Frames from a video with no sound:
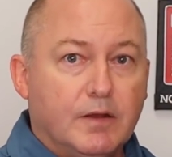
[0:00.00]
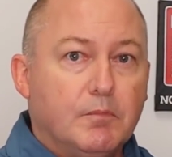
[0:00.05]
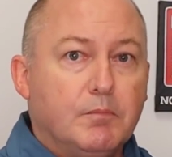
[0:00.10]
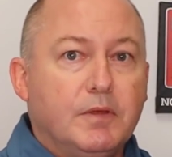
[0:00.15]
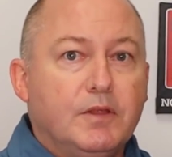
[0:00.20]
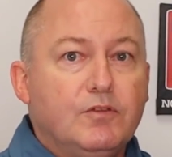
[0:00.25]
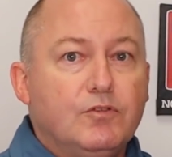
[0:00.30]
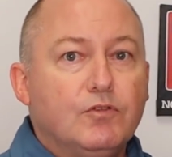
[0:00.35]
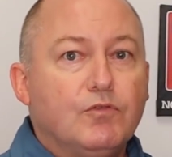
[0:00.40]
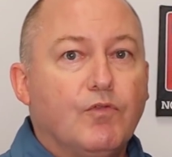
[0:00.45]
it
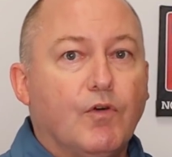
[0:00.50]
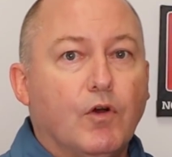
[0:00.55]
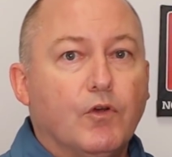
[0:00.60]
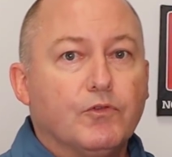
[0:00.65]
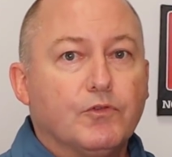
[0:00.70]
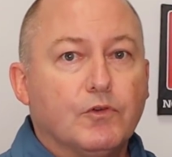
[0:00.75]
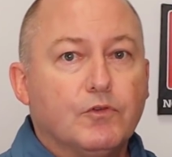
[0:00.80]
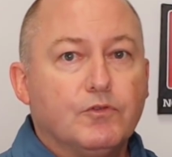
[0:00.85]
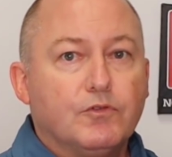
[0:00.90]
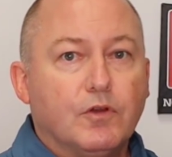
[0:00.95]
means you've
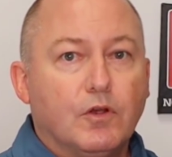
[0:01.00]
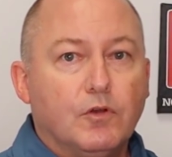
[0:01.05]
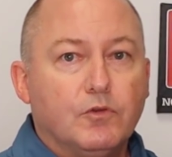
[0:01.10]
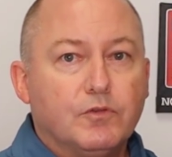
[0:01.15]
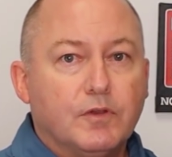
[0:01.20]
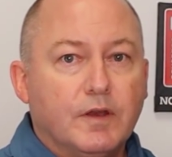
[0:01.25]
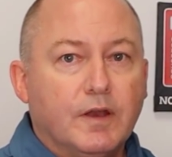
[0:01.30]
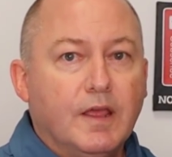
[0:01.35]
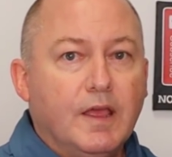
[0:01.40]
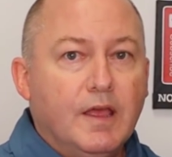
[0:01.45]
also
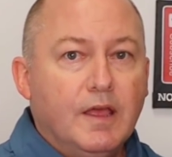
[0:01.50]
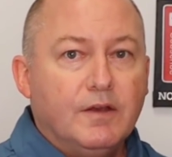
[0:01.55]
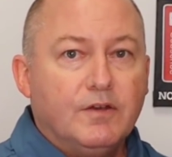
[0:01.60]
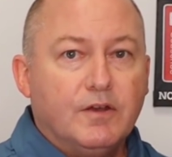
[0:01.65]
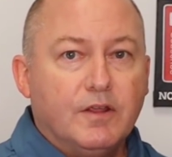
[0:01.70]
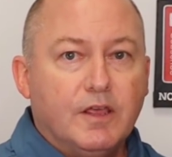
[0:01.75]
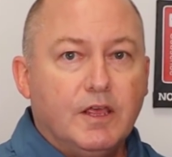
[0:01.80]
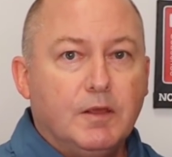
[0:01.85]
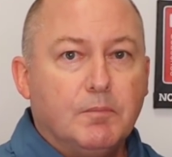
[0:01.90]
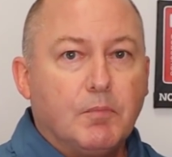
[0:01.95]
chosen
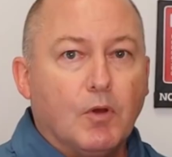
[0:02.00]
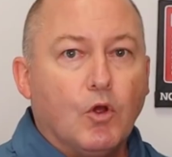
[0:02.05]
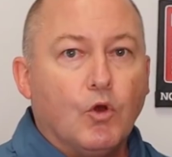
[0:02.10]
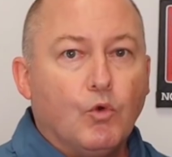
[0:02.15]
to keep